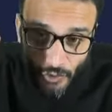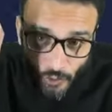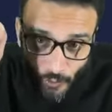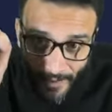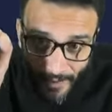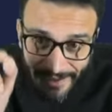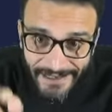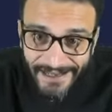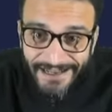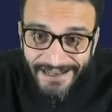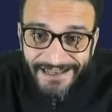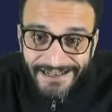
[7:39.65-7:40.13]
to
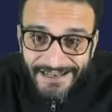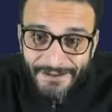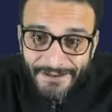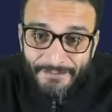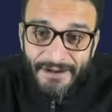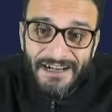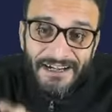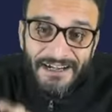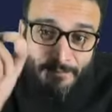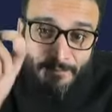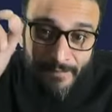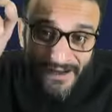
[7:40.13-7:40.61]
an
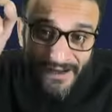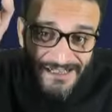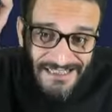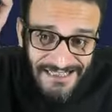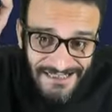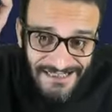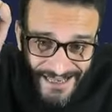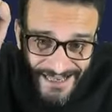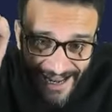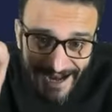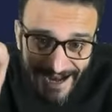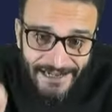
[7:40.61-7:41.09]
agreement
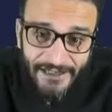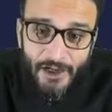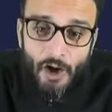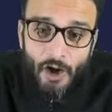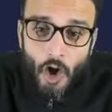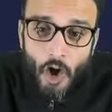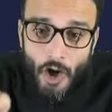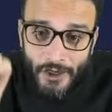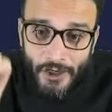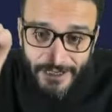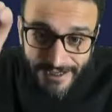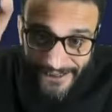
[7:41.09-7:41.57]
must
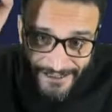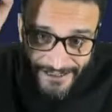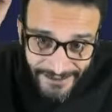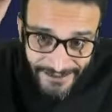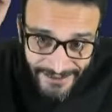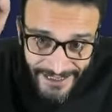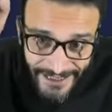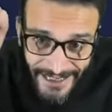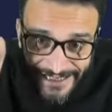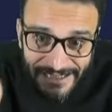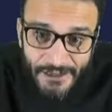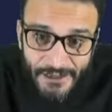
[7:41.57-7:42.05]

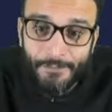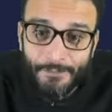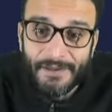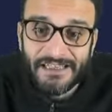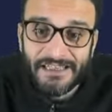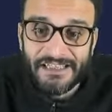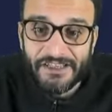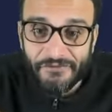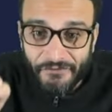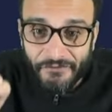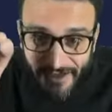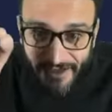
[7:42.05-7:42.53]
categorically and
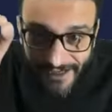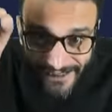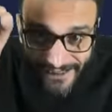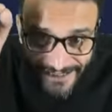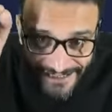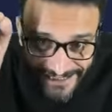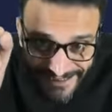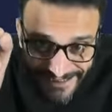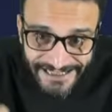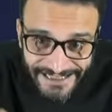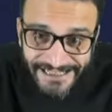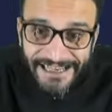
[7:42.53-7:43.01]

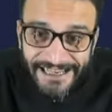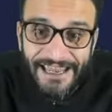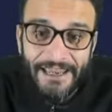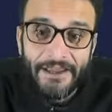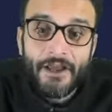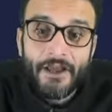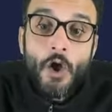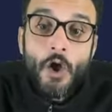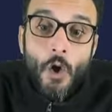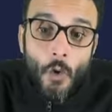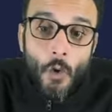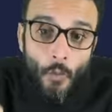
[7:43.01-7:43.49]
specifically say